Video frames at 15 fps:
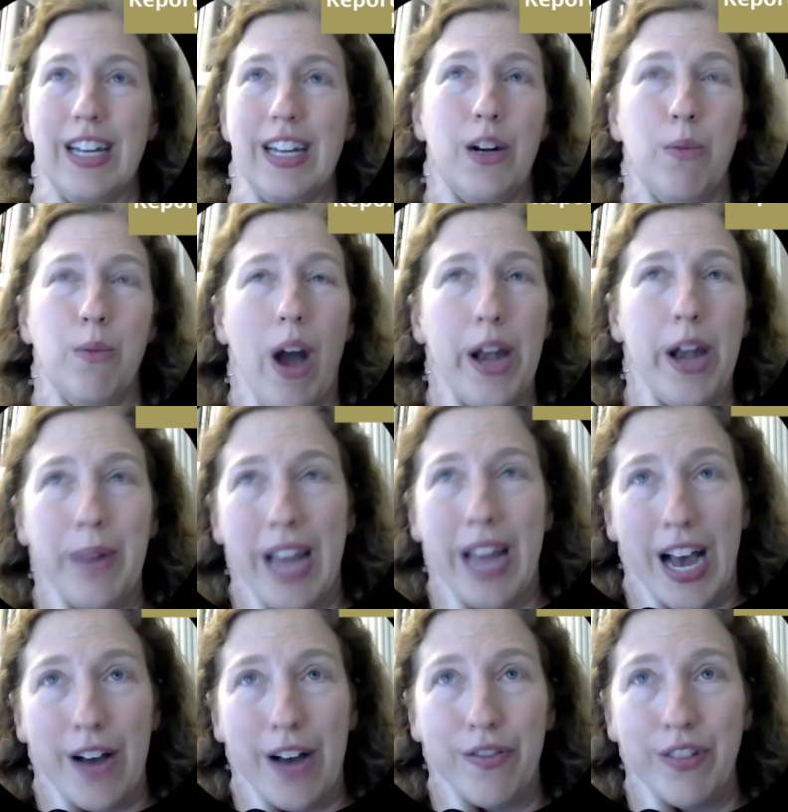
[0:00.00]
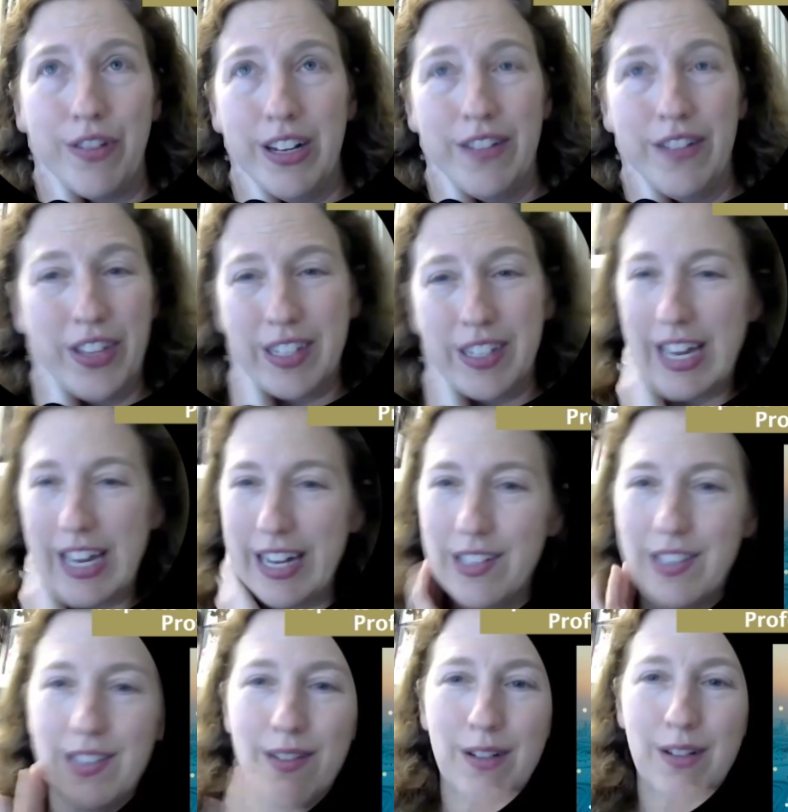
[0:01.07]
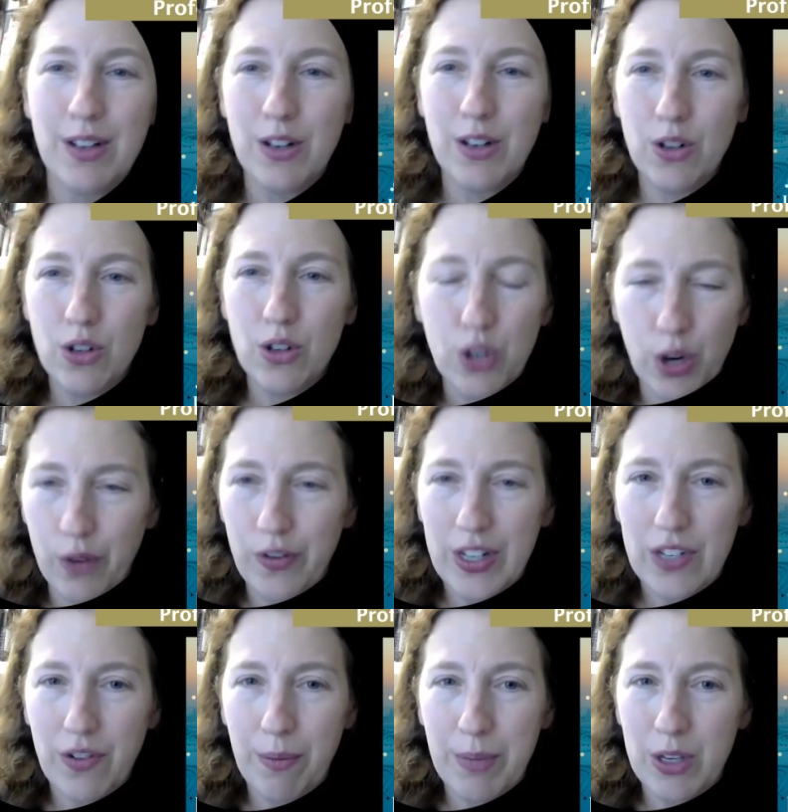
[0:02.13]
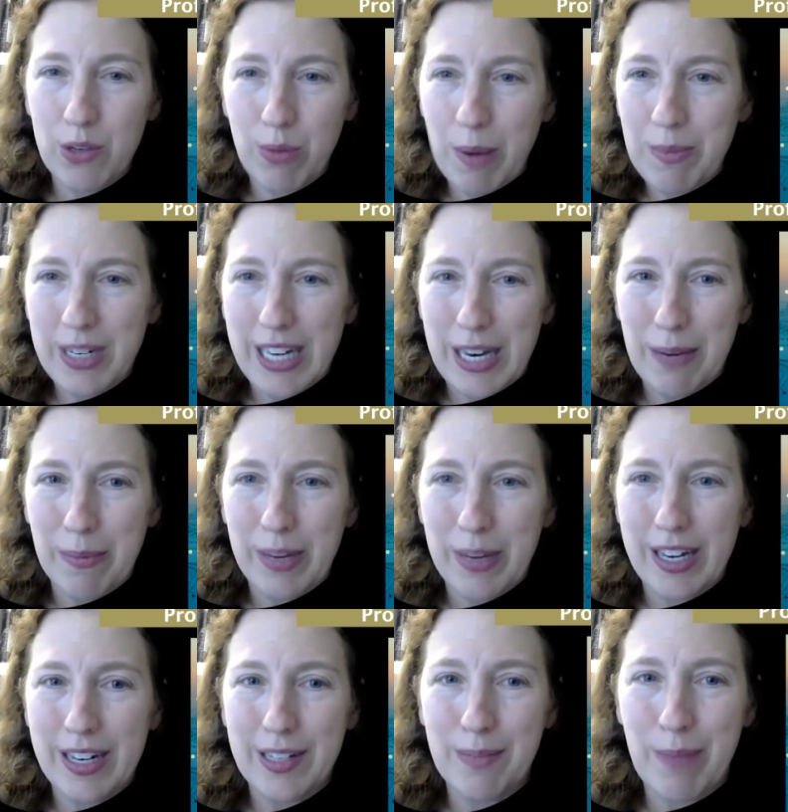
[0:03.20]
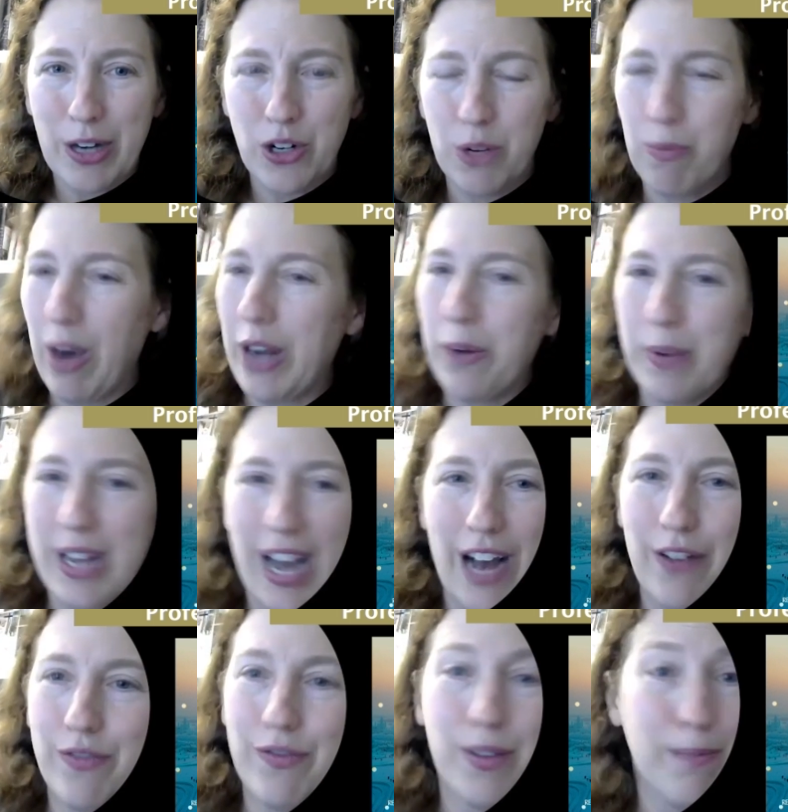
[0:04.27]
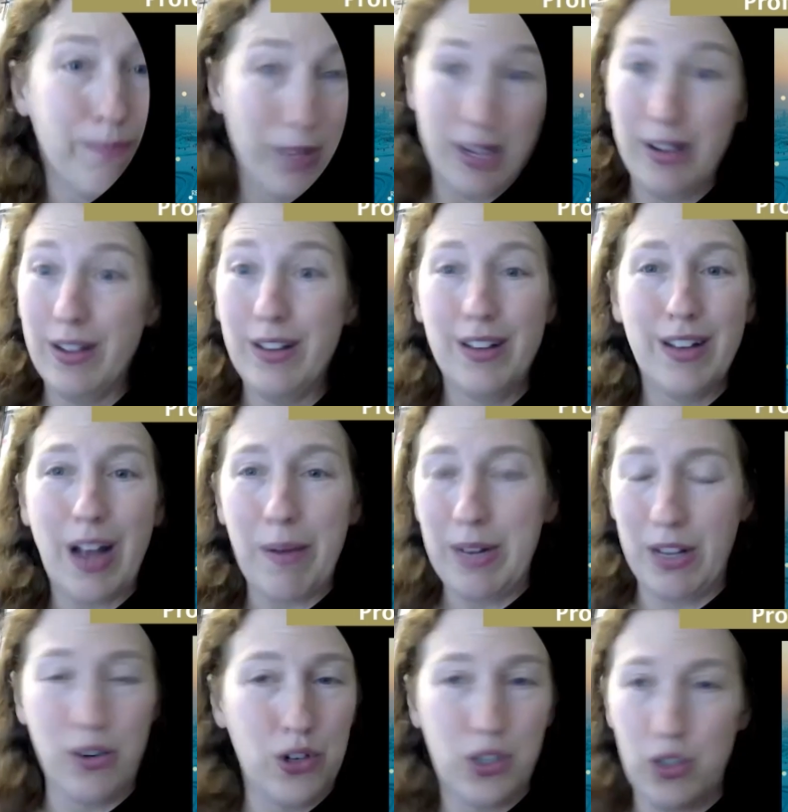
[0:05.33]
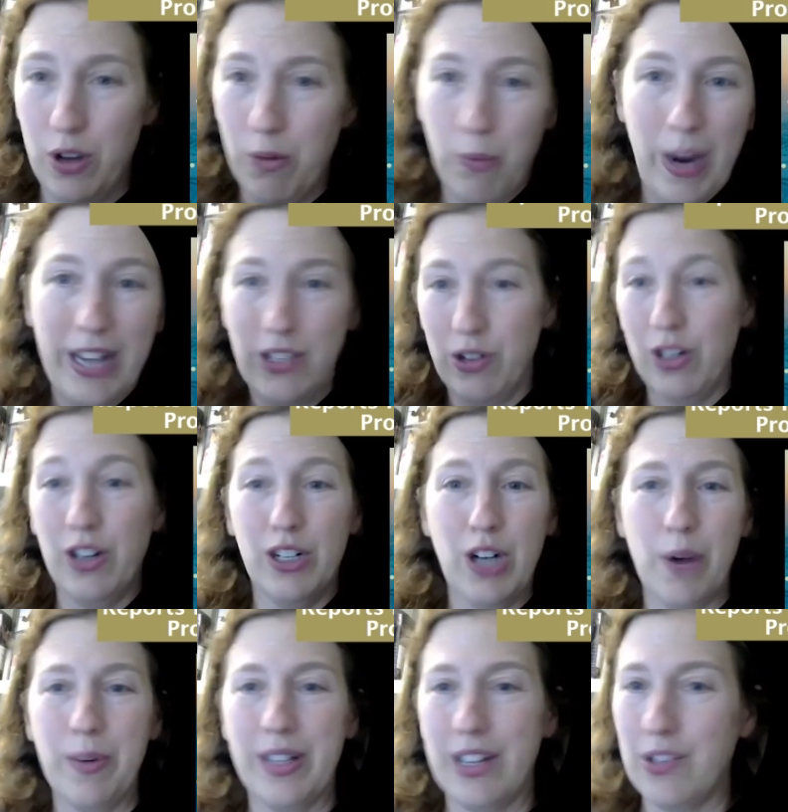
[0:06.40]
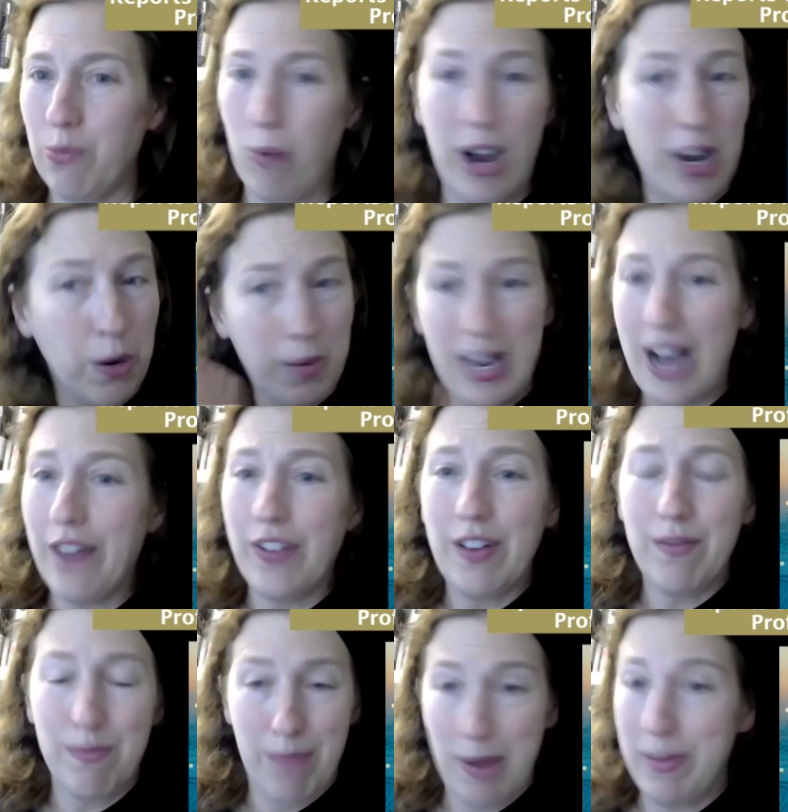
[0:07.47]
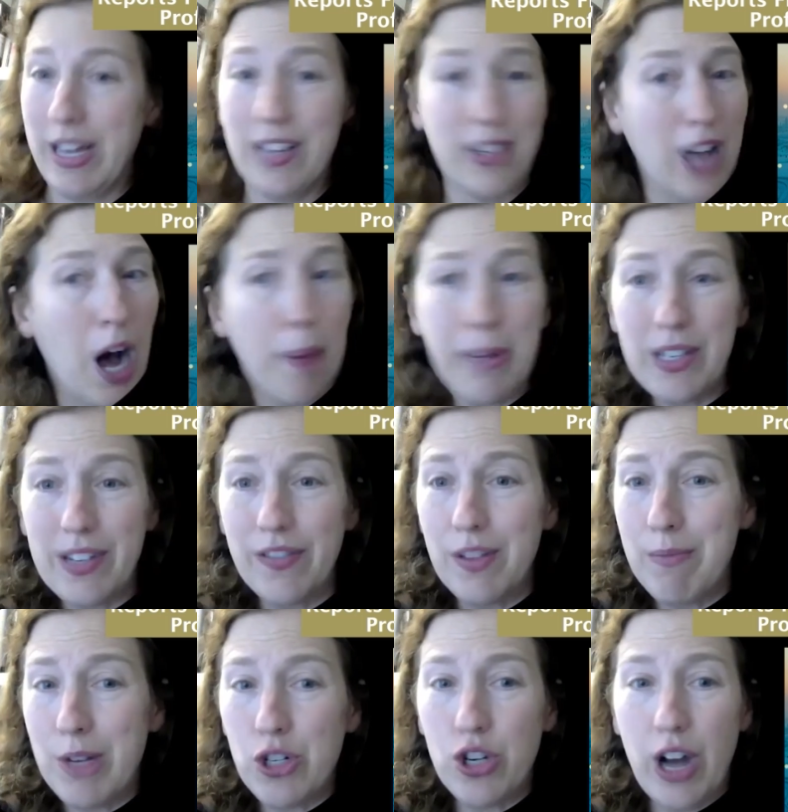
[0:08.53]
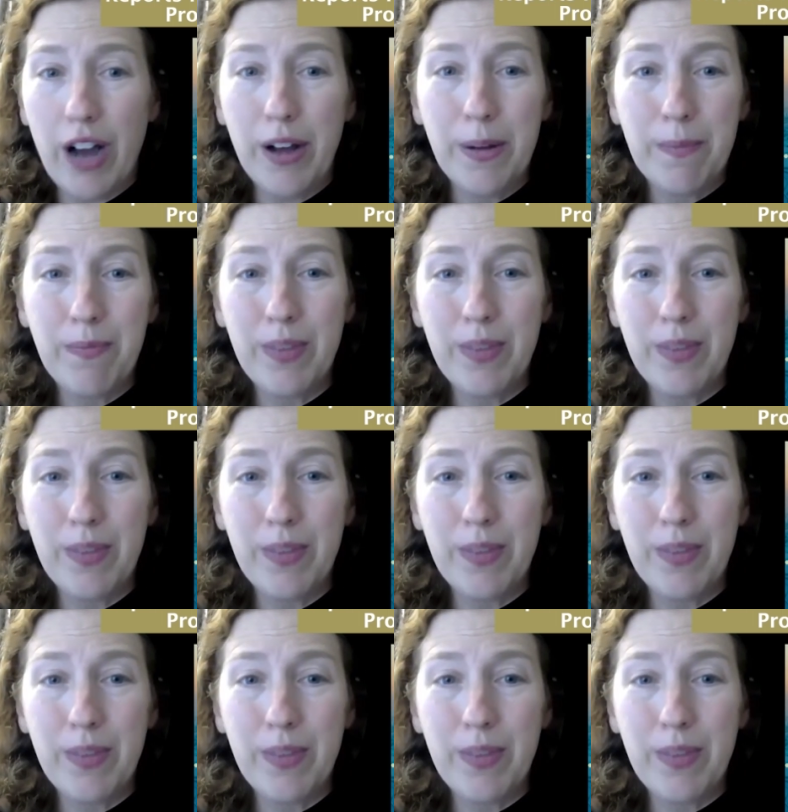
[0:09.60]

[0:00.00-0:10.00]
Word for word: like, you know, why do we have this kid's trophies from the swim team in his bedroom? Why don't we have, I mean, there's ways you could go with this. Why don't we have maybe his copies of the Mishnah?